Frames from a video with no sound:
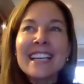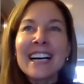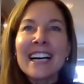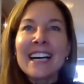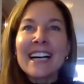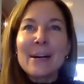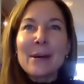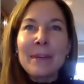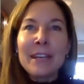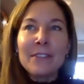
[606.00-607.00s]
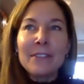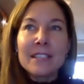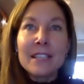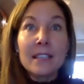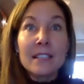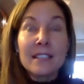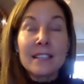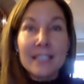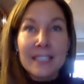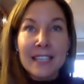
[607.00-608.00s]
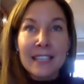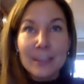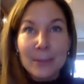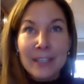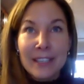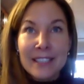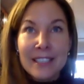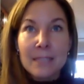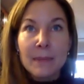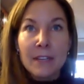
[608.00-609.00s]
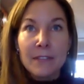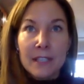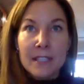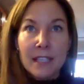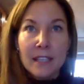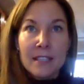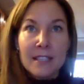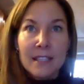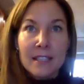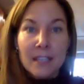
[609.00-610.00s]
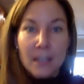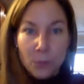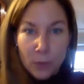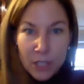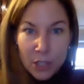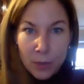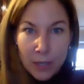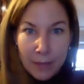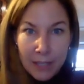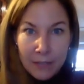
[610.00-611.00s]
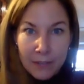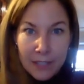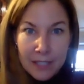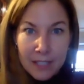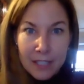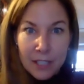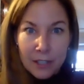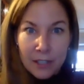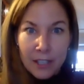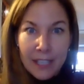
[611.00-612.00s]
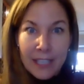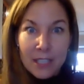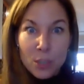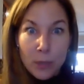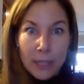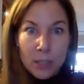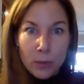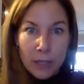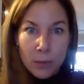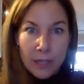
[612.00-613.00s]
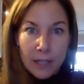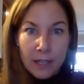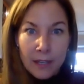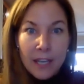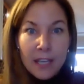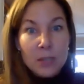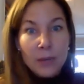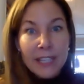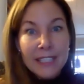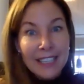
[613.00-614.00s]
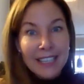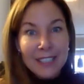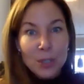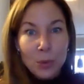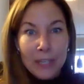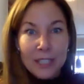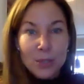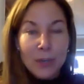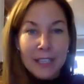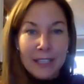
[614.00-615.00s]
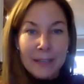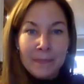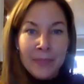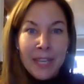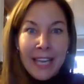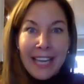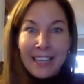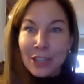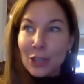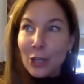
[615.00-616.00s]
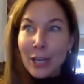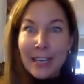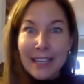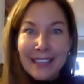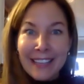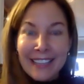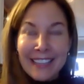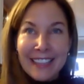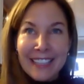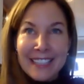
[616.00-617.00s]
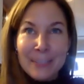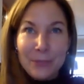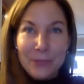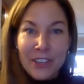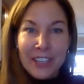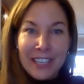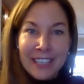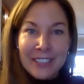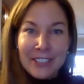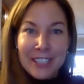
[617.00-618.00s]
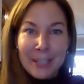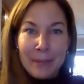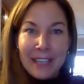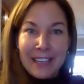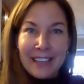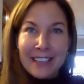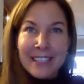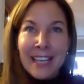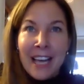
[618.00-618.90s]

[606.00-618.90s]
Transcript: uh, manifesting is is exactly what it is. It's manifesting in the sense of what do you want to manifest this year in 2021. So I did it in 2020, and a lot of like the, it's very interesting because